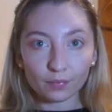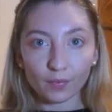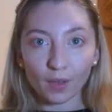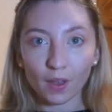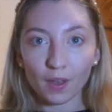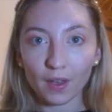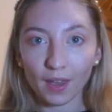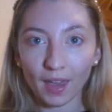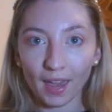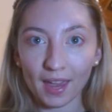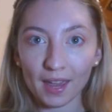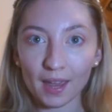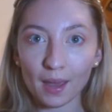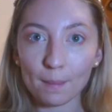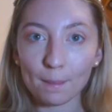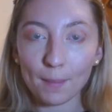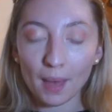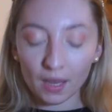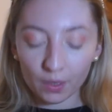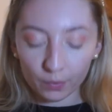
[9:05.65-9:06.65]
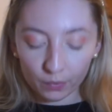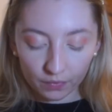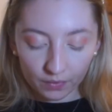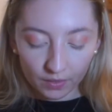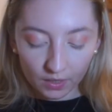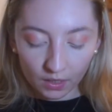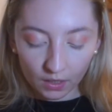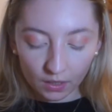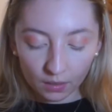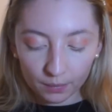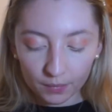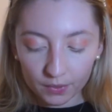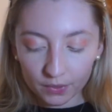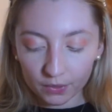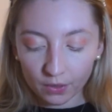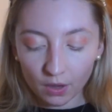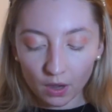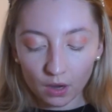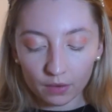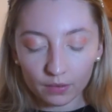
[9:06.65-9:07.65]
Okay, I'm back with the
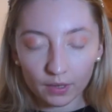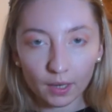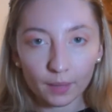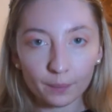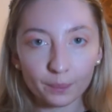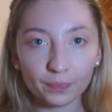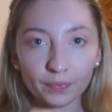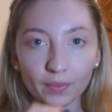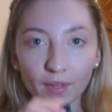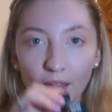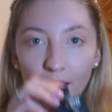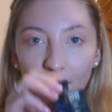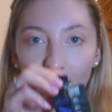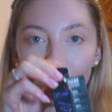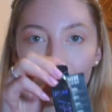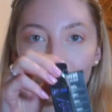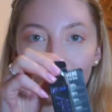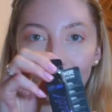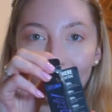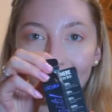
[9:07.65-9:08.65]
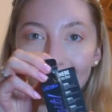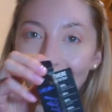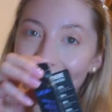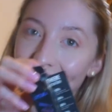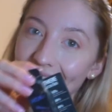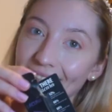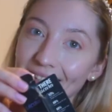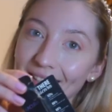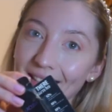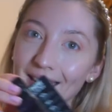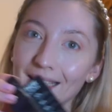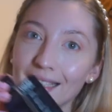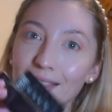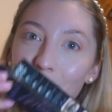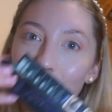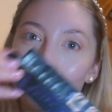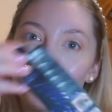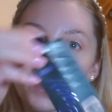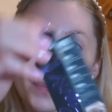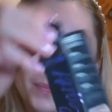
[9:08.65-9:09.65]
mascara. As you can see,
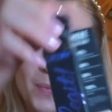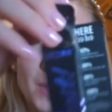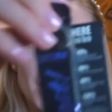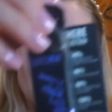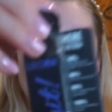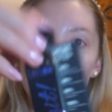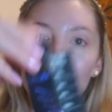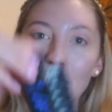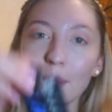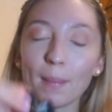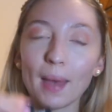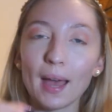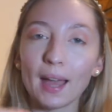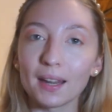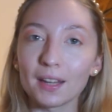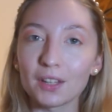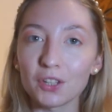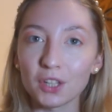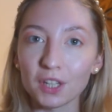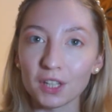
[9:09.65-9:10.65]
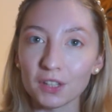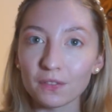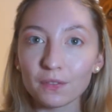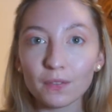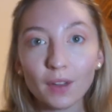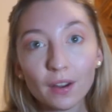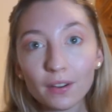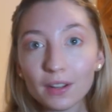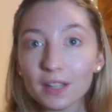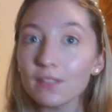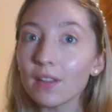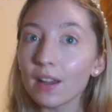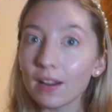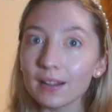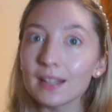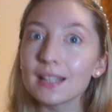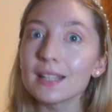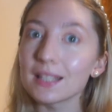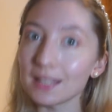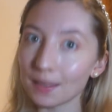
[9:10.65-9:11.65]
the packaging is very,
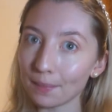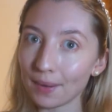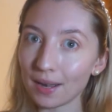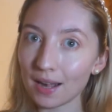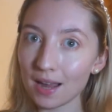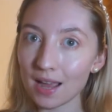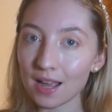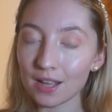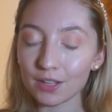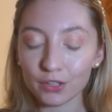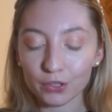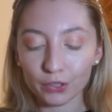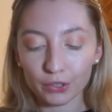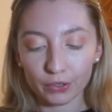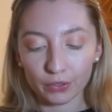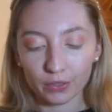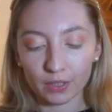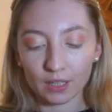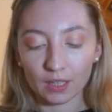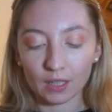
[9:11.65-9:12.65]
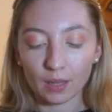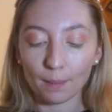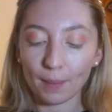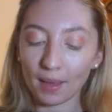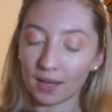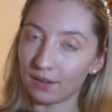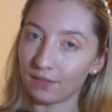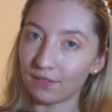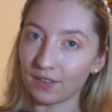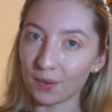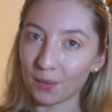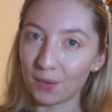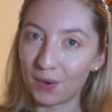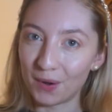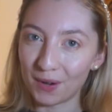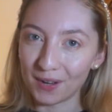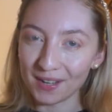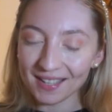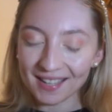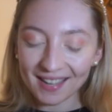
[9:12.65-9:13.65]
very similar to the Benefit
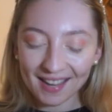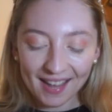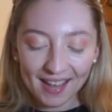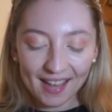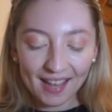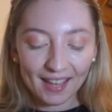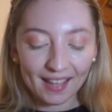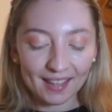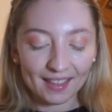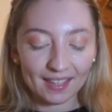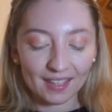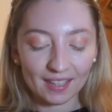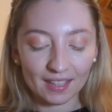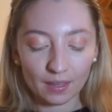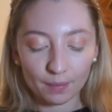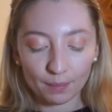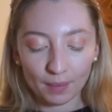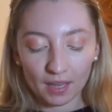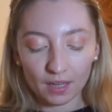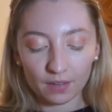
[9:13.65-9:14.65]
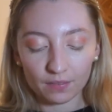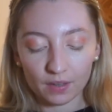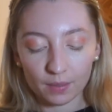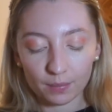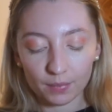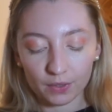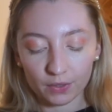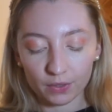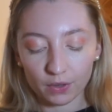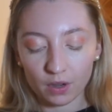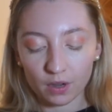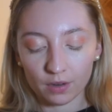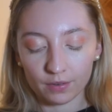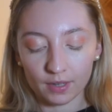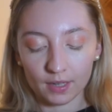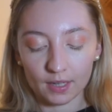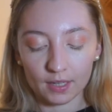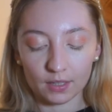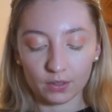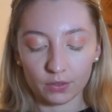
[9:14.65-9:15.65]
one. The Benefit mascara
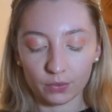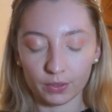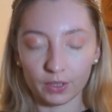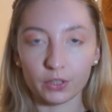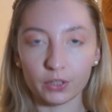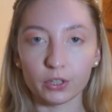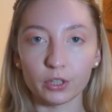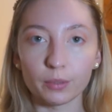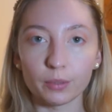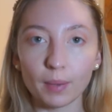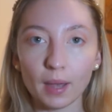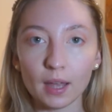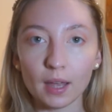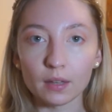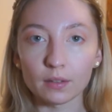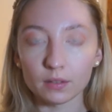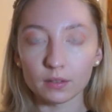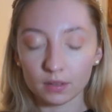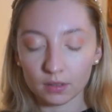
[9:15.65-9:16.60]
is £22.